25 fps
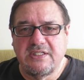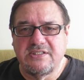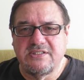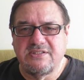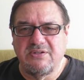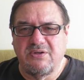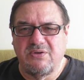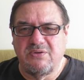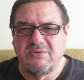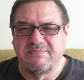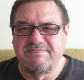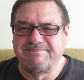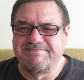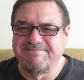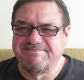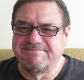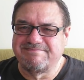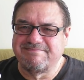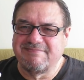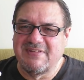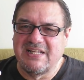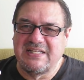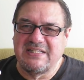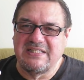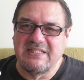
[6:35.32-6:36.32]
So
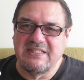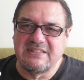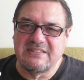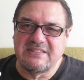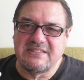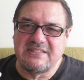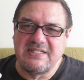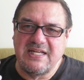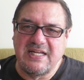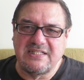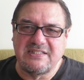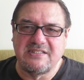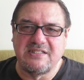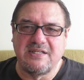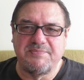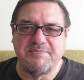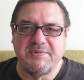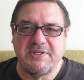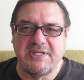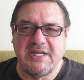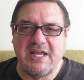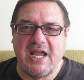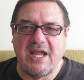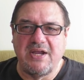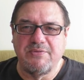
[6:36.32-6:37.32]
it's not
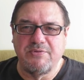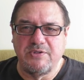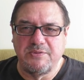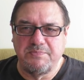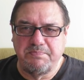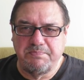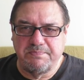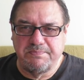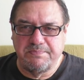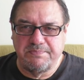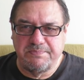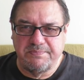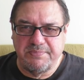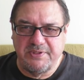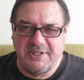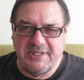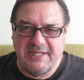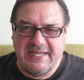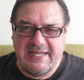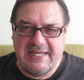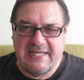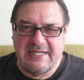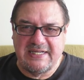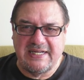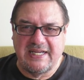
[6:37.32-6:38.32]
something I would
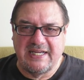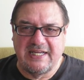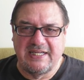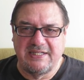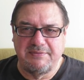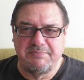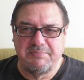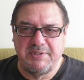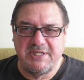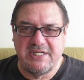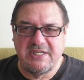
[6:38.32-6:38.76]
plan on,